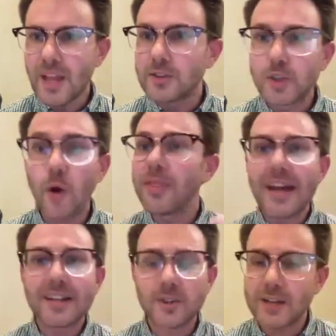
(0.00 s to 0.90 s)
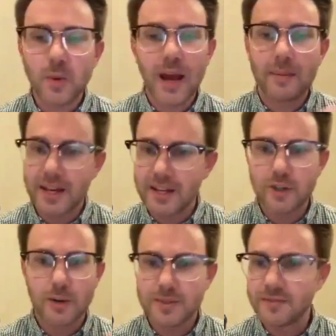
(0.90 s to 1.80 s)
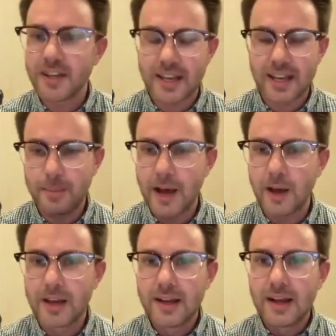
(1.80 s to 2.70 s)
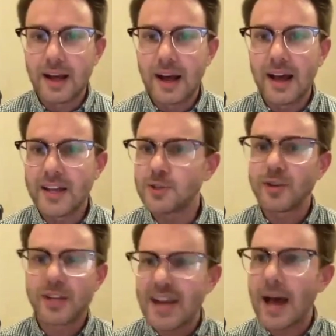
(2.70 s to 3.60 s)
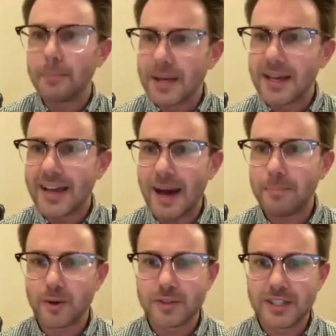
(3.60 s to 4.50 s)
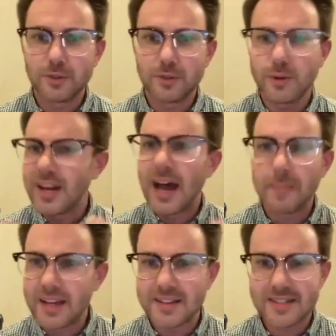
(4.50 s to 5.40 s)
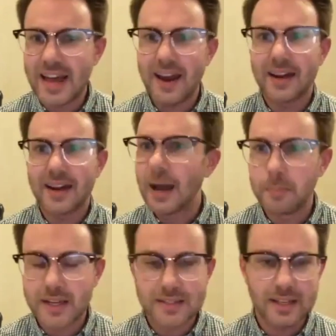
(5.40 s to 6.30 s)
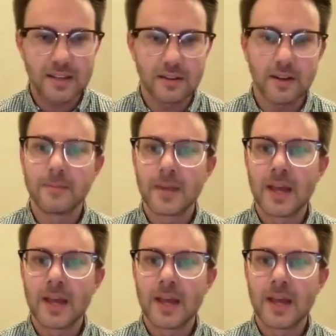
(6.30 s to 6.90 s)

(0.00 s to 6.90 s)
So that's what I mean in terms of thinking about history as not being capital T truth, not being static, not being singular.